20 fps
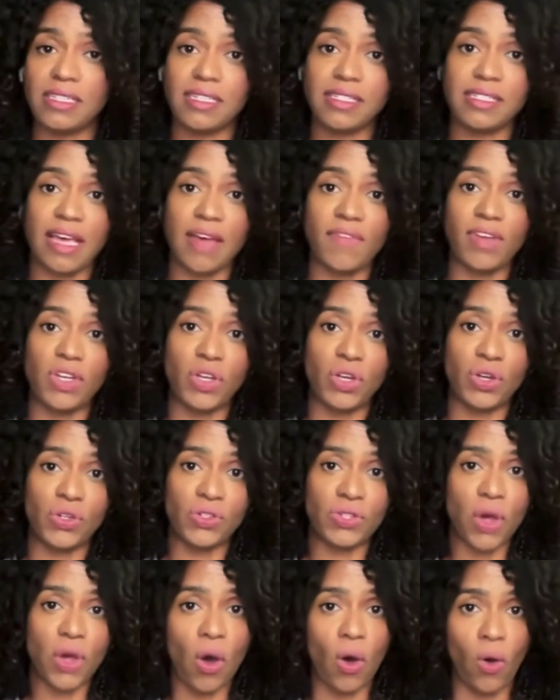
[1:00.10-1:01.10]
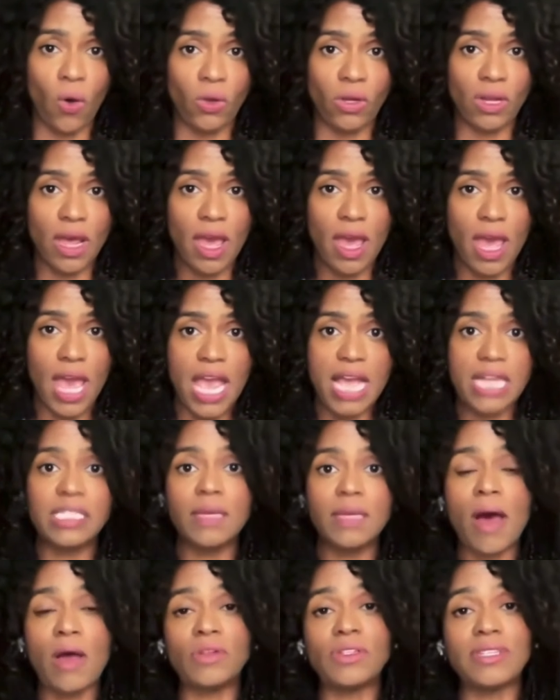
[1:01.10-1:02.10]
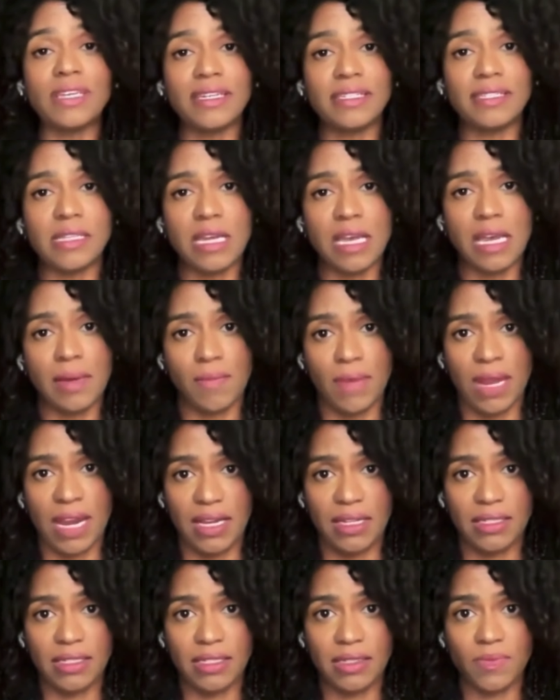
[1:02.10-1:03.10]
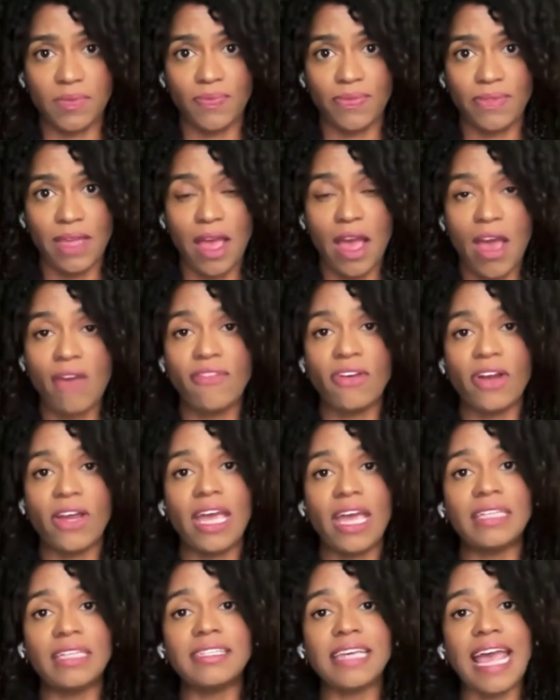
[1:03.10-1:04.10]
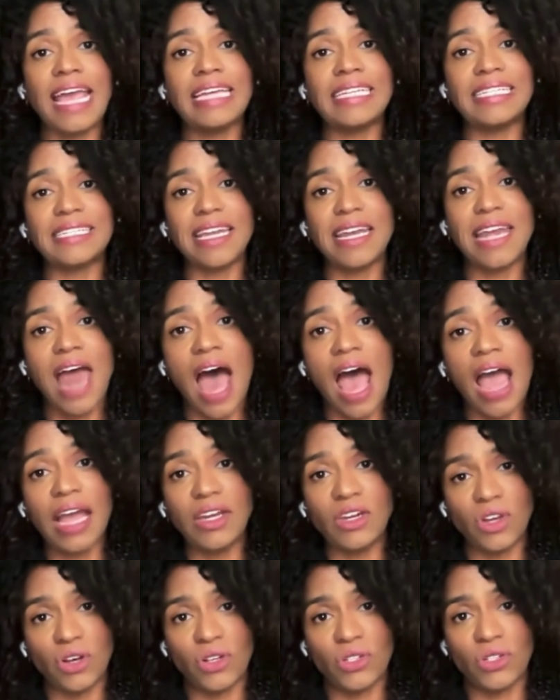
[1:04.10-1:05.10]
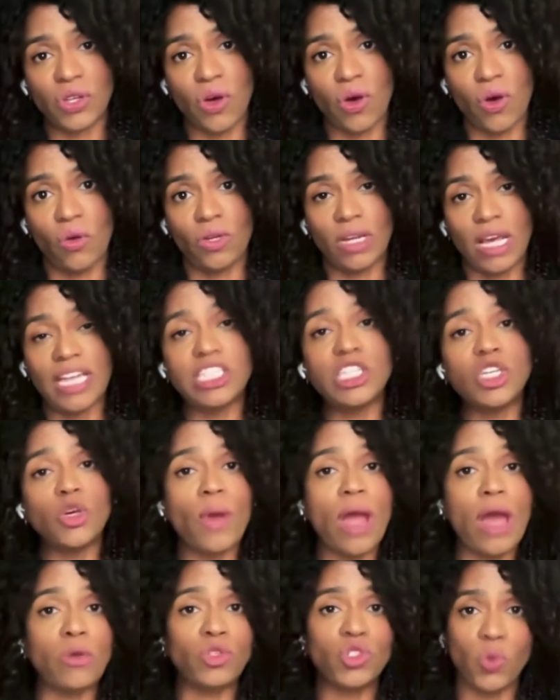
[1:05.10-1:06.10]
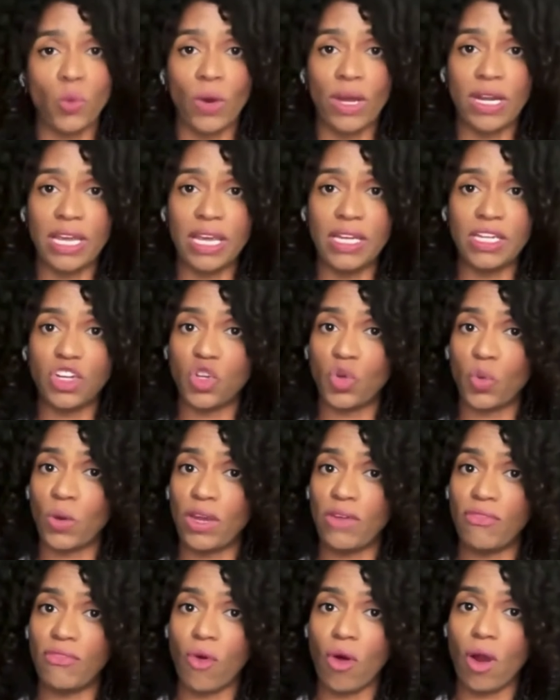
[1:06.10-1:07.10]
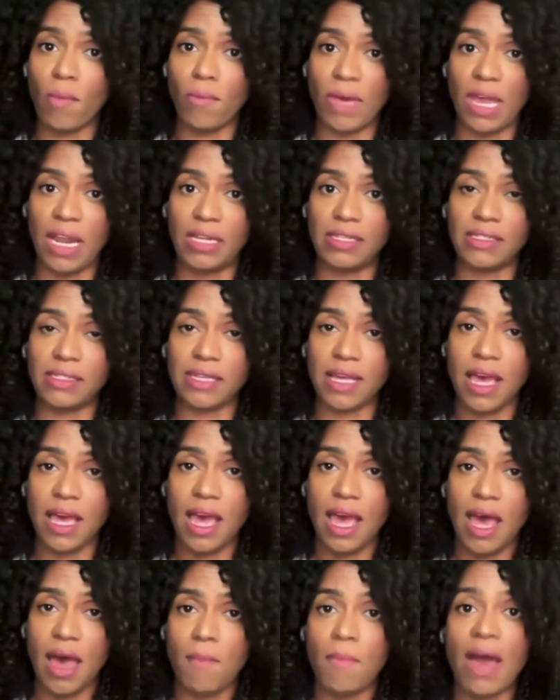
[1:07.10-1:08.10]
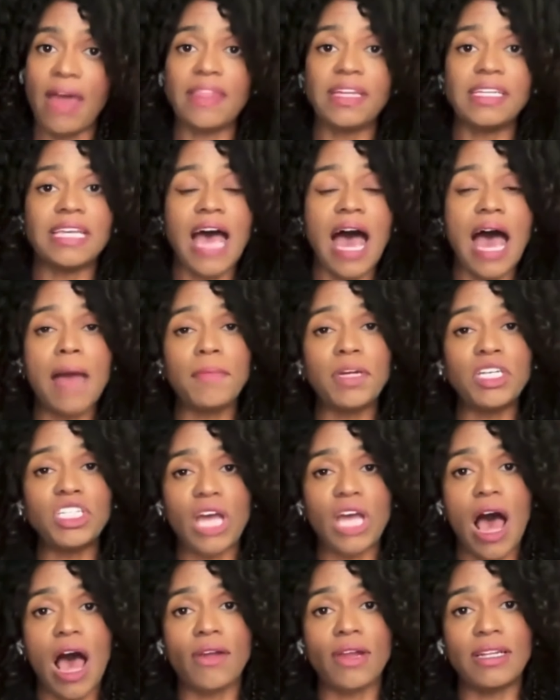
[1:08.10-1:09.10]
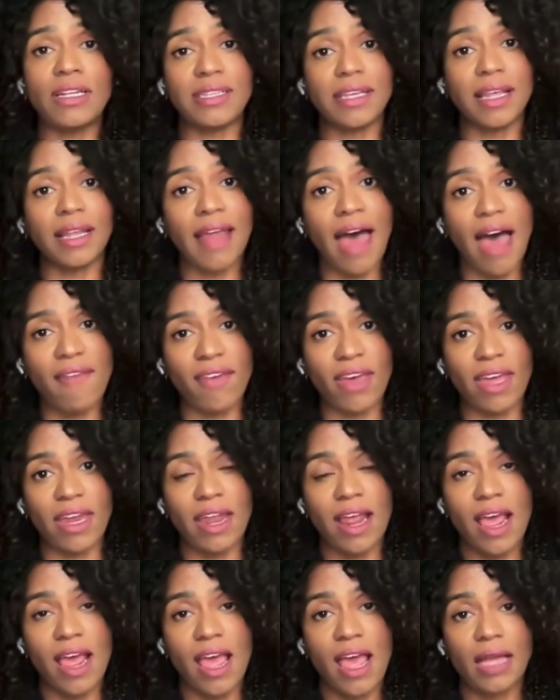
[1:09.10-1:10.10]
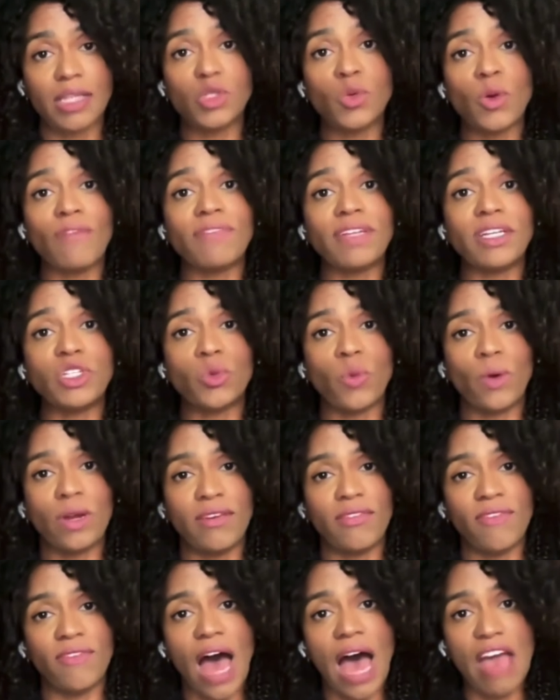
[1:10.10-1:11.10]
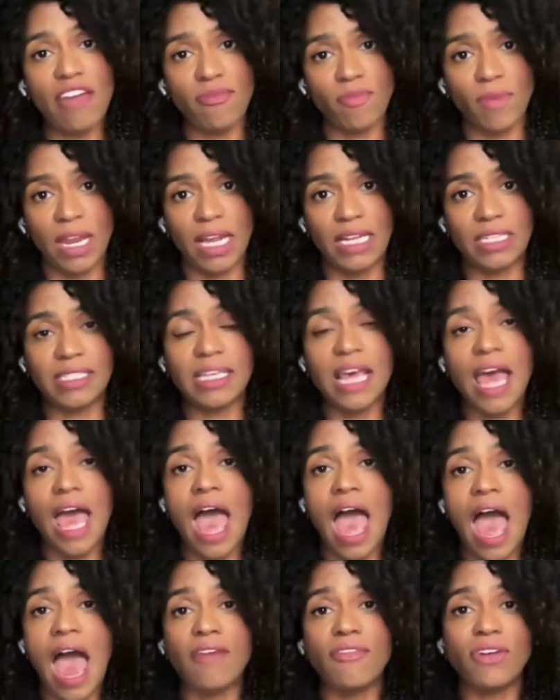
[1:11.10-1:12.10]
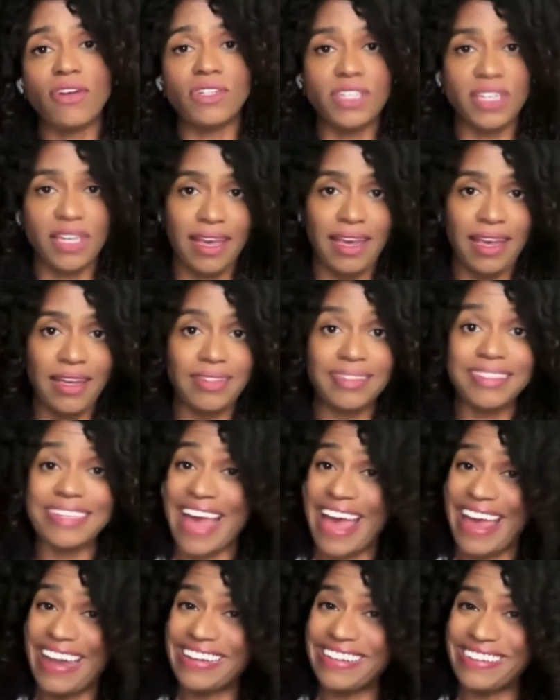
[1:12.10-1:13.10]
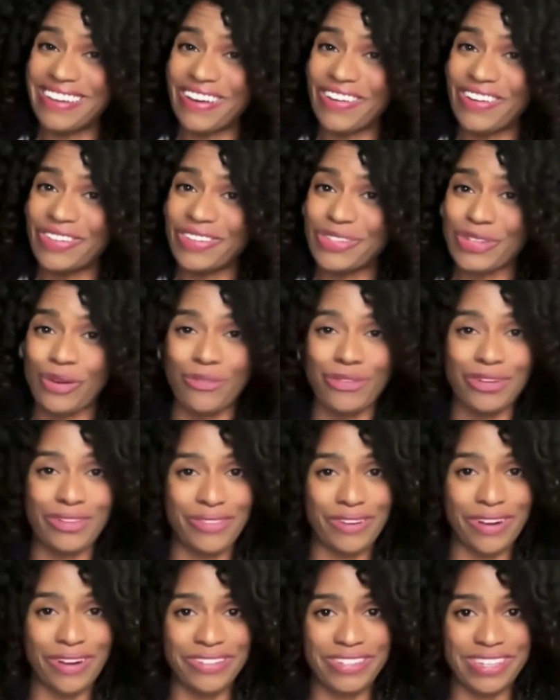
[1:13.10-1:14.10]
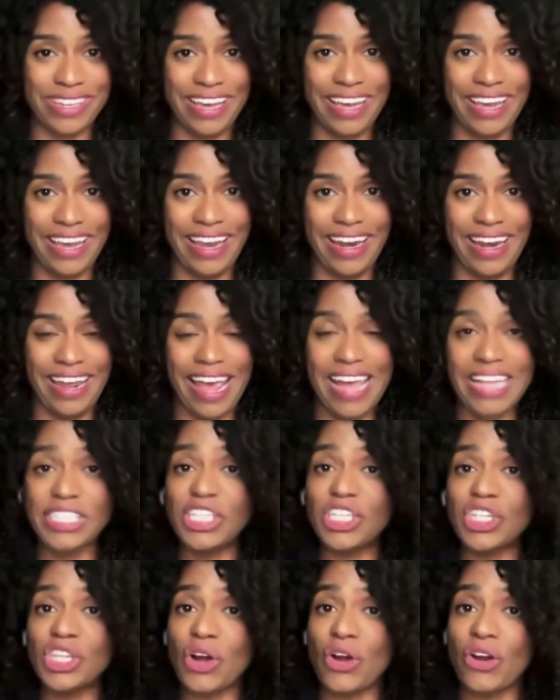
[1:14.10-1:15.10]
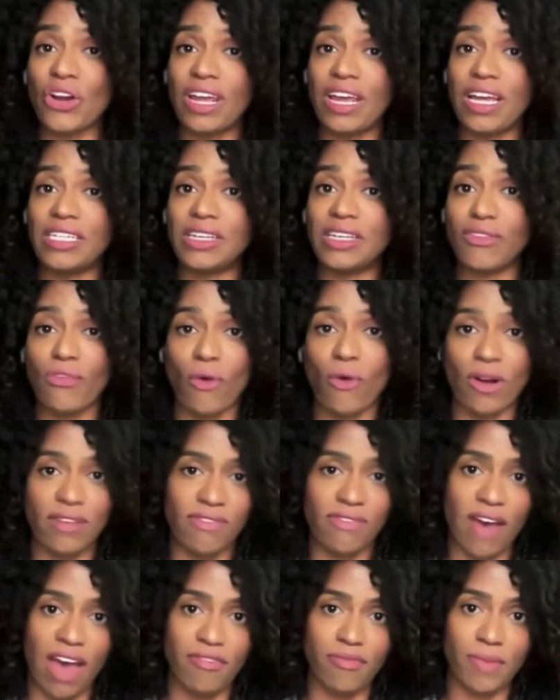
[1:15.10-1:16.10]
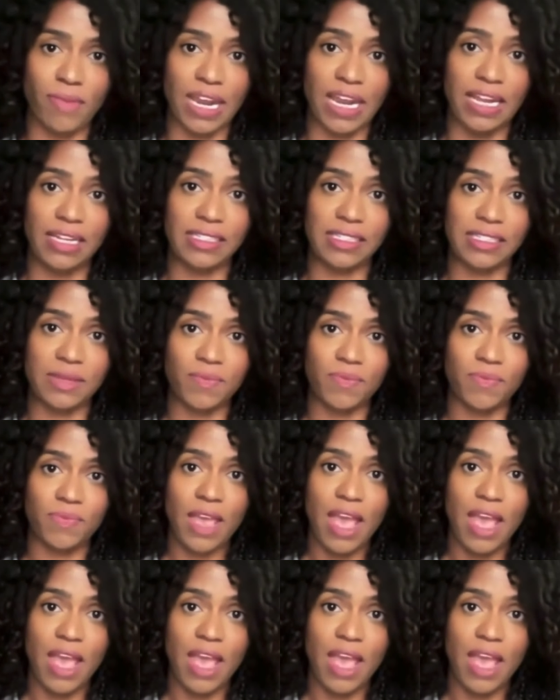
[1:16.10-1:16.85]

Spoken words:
to 7 years old, it's about 16 minutes. For kids 8 to 9 years old, it's around 20 to 24 minutes. By the time a child hits 11, it's roughly 25 minutes. And for teens and adults over 13, it's 30 to 45 minutes.